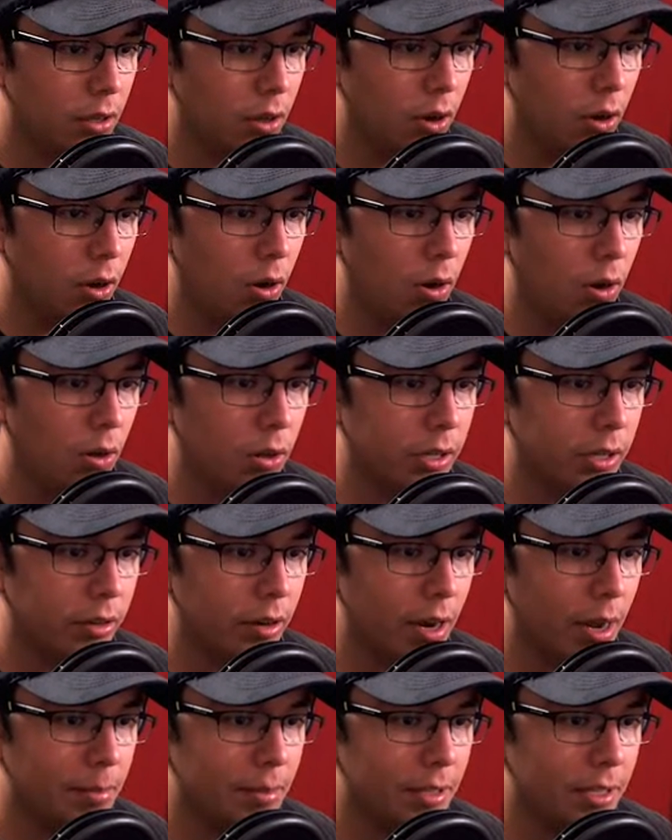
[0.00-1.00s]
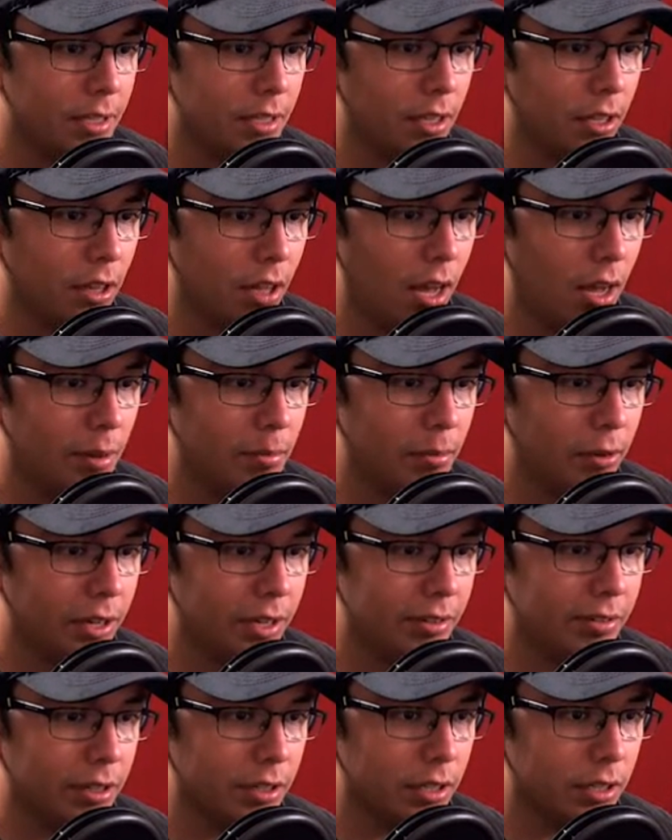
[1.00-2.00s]
Holy crap, this is a lot more
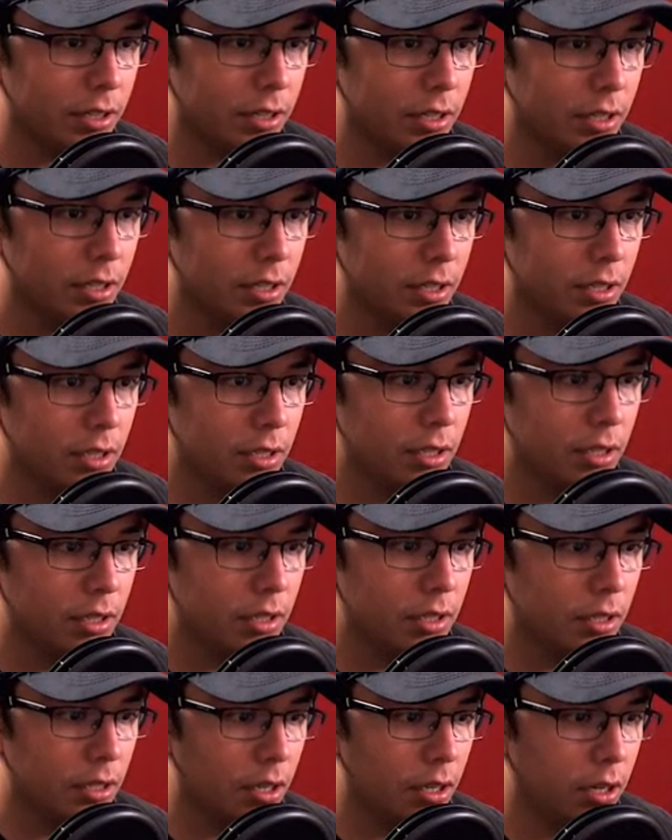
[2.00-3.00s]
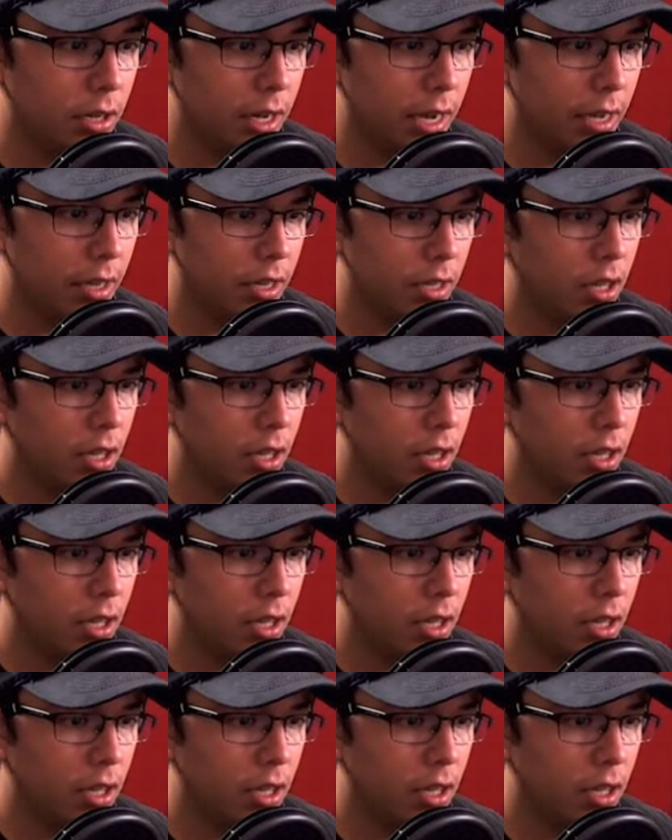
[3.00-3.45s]
difficult. Okay.